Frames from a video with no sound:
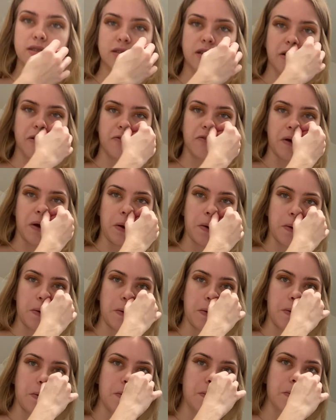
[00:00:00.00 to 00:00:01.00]
stuff i
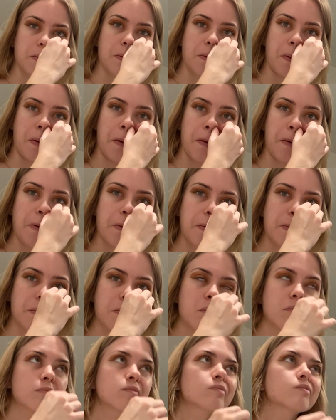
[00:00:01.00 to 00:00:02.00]
don't
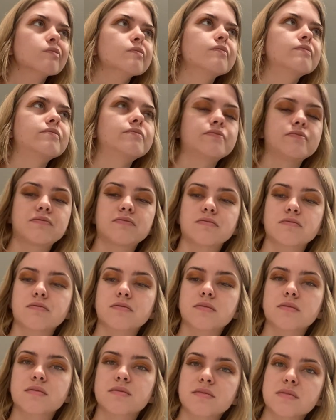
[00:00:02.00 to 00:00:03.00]
know
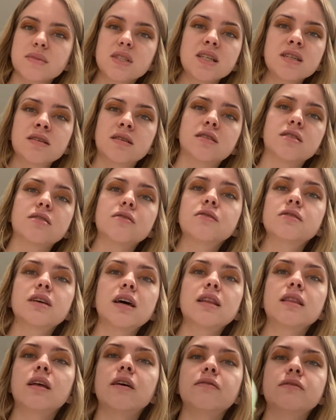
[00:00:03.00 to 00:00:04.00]
I'm so
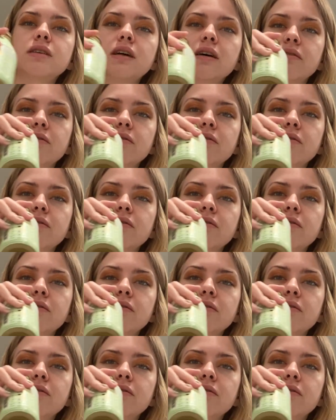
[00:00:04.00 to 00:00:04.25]
send love to